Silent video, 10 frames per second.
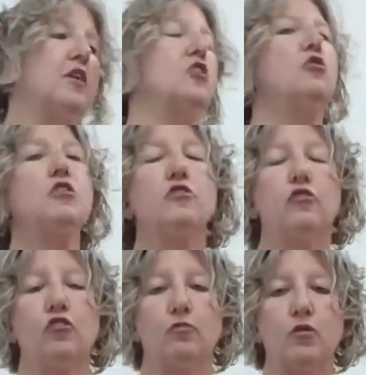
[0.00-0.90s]
You could
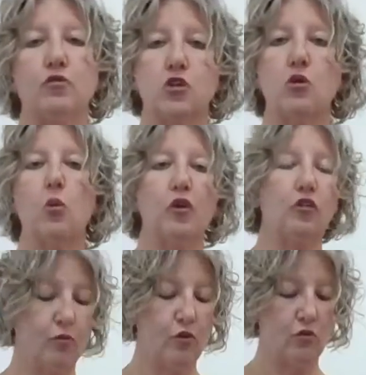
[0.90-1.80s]
use a spoon to a wood
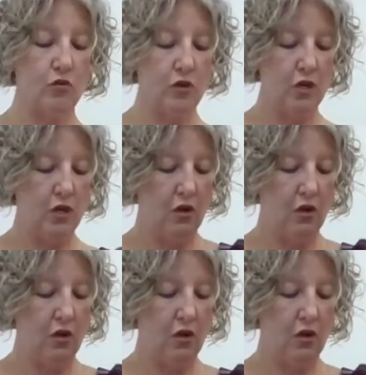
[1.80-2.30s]
spoon,